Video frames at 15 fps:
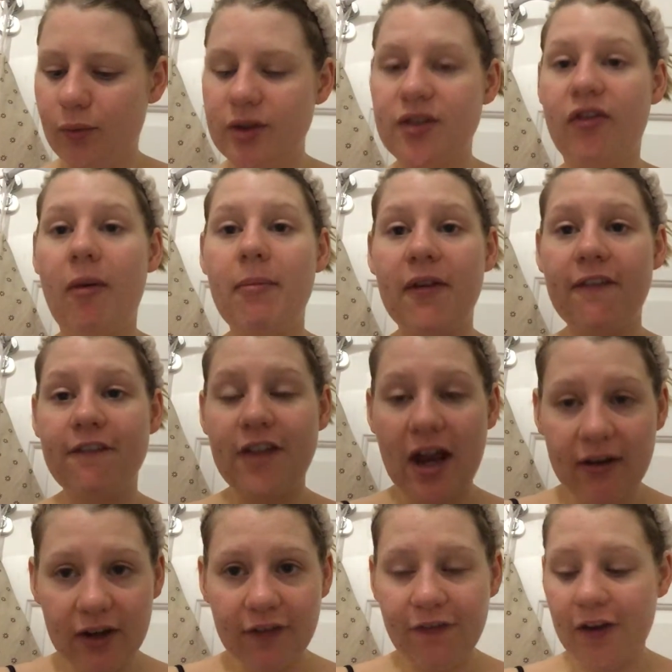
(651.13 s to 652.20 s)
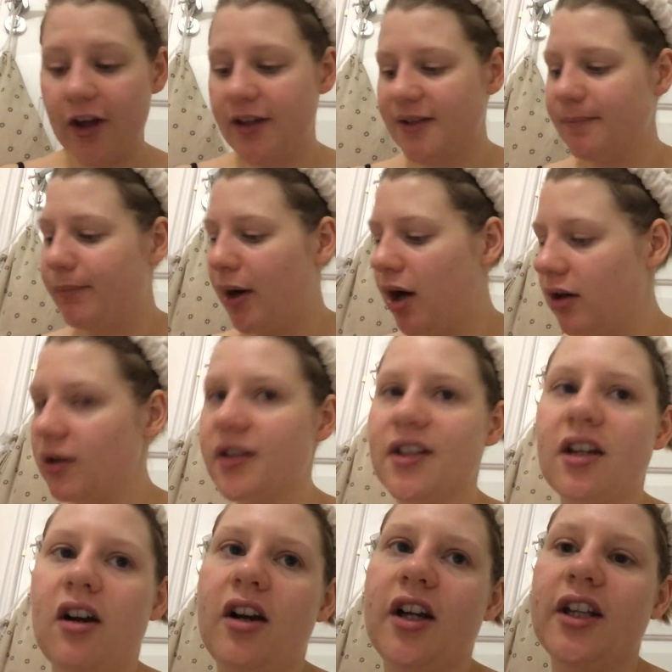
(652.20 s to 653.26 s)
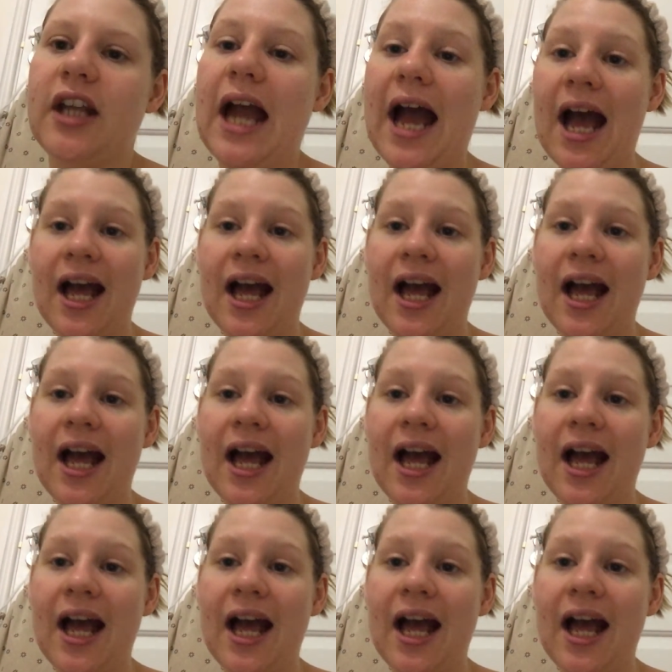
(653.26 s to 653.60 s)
was from the very first box I